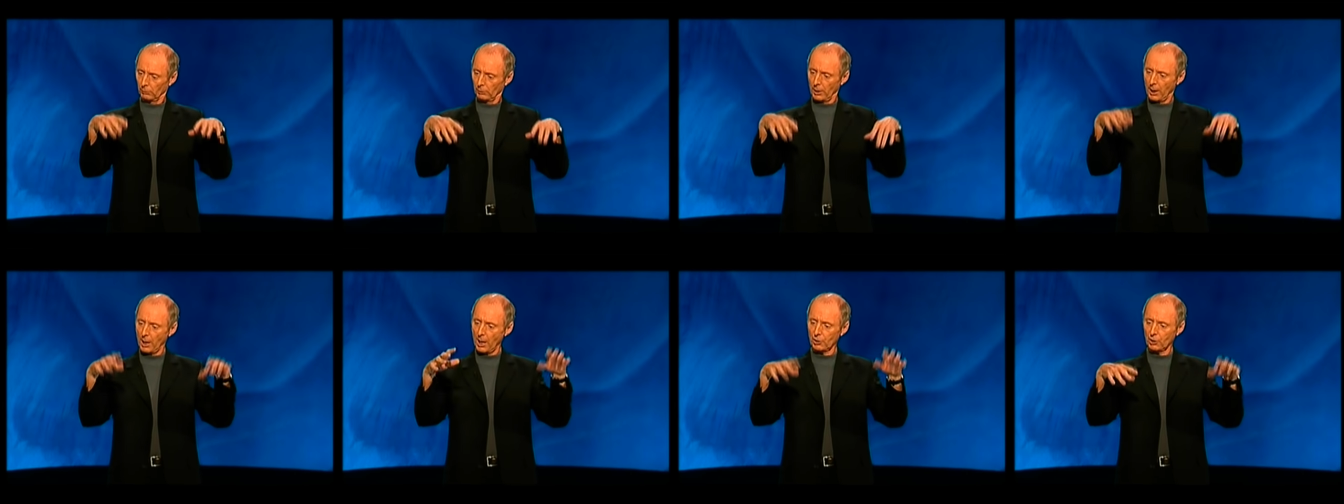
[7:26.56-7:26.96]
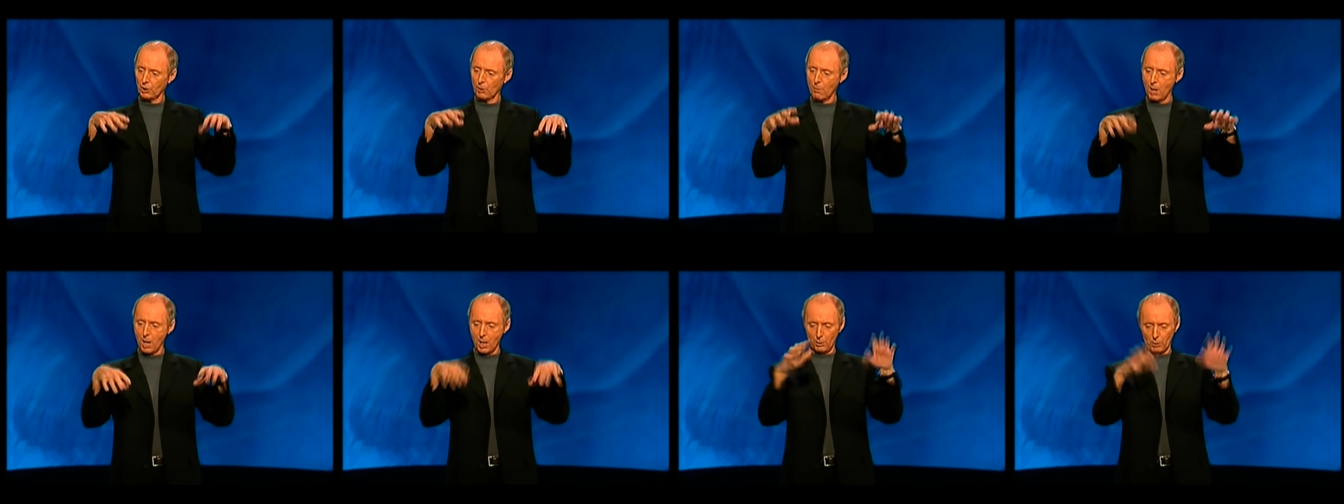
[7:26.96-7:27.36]
Yes,
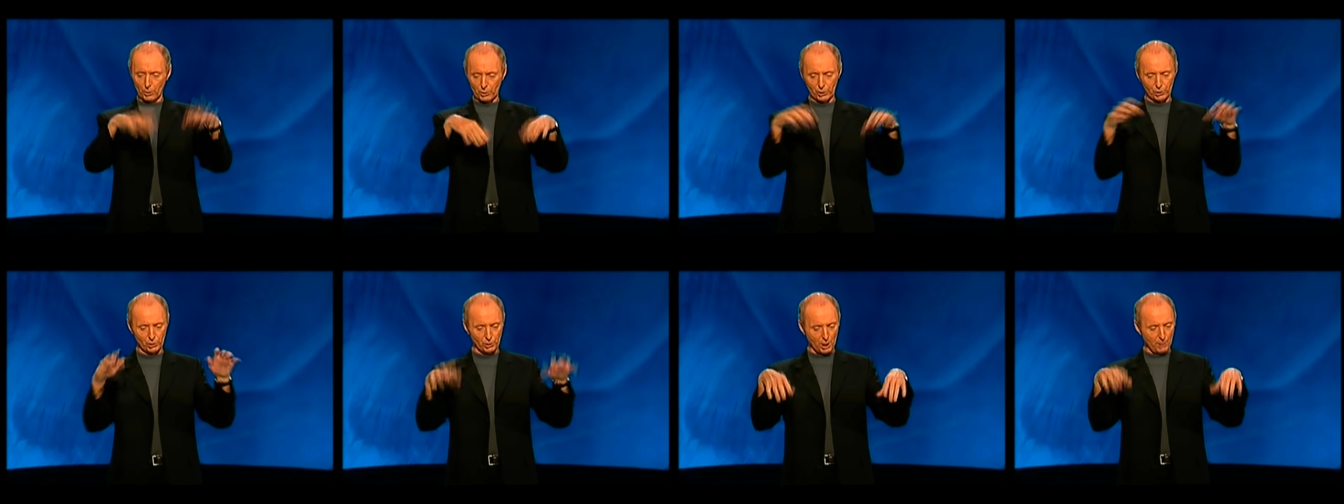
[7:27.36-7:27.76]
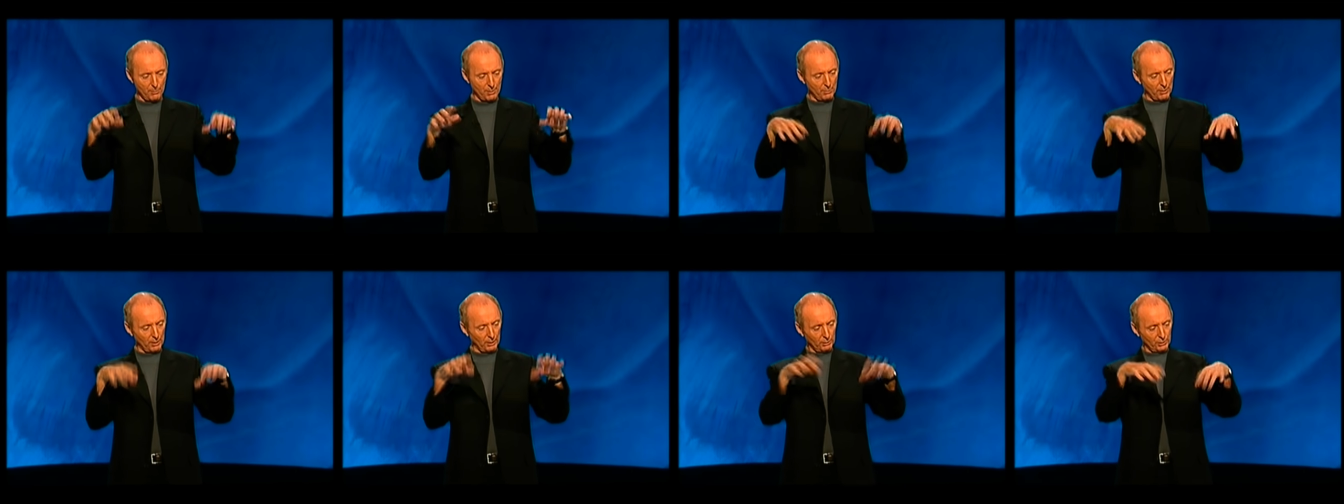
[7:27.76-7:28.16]
you might look
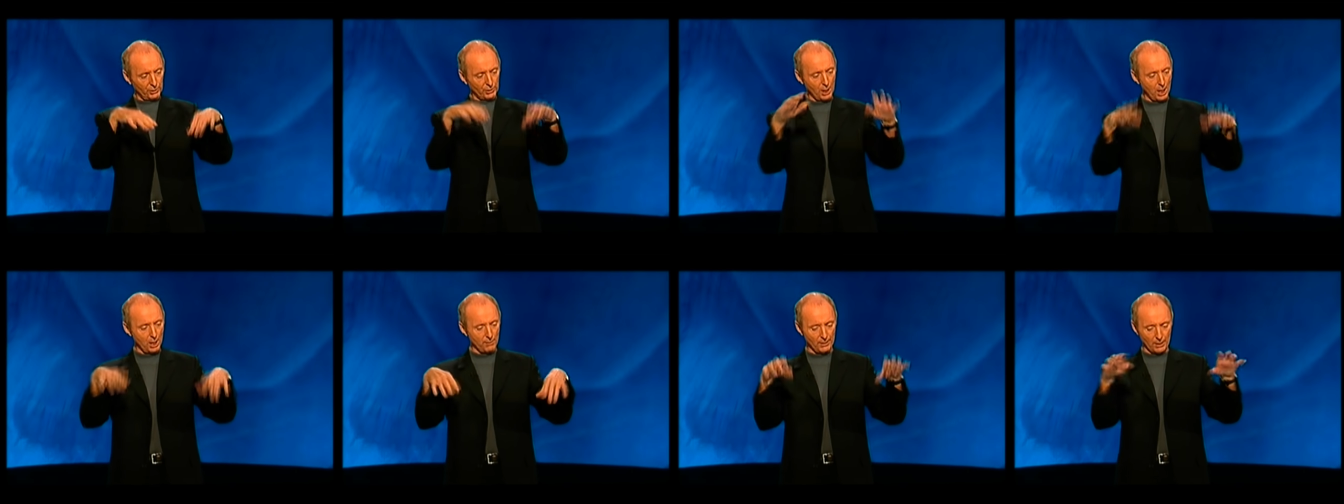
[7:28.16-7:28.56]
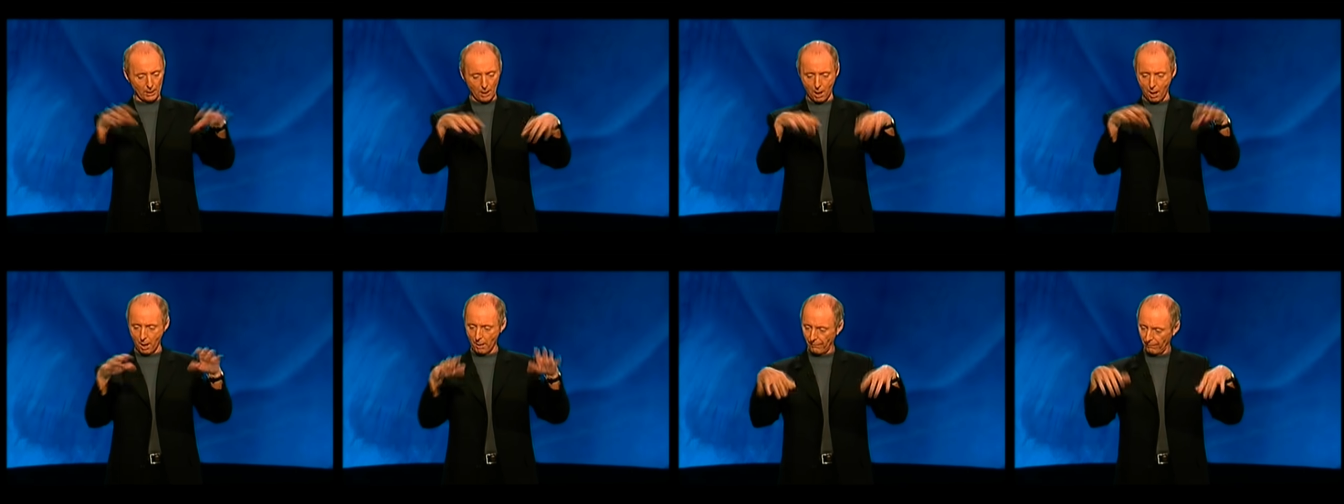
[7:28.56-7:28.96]
stupid, but it'll save your
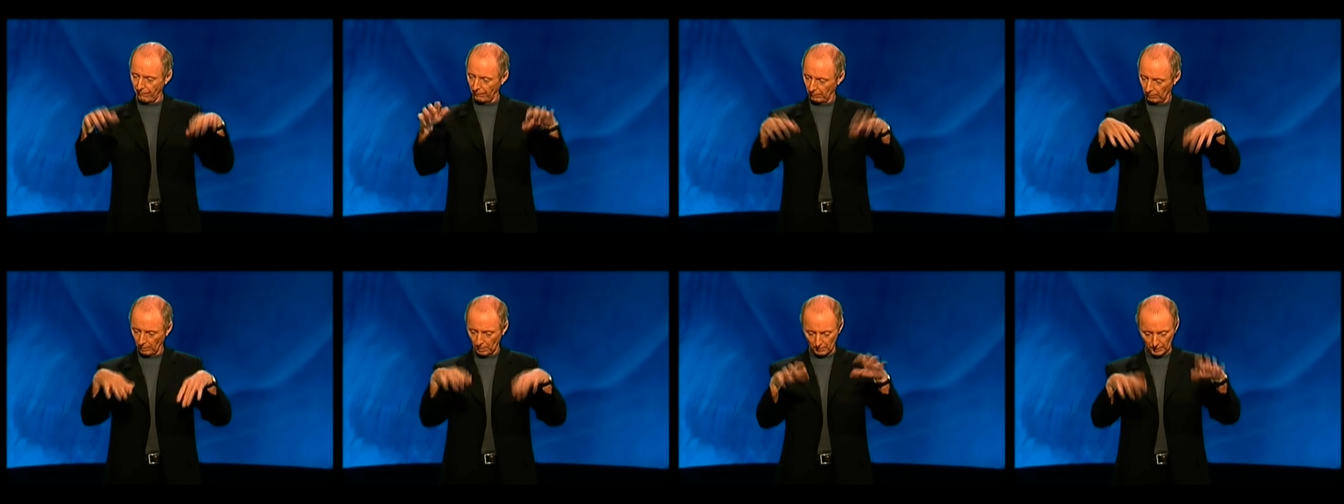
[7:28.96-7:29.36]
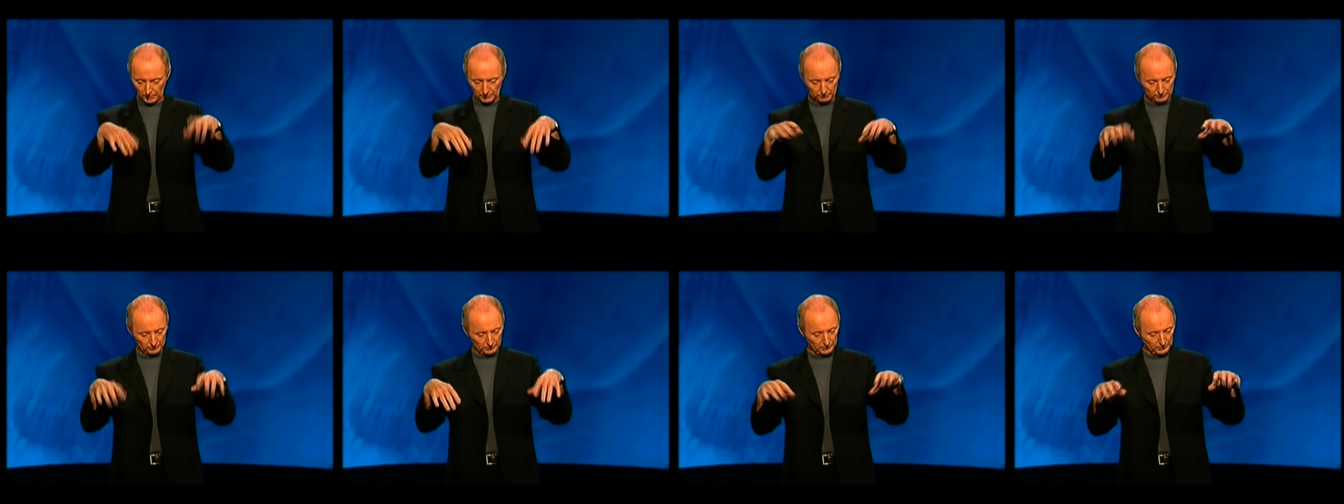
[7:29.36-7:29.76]
life. You know,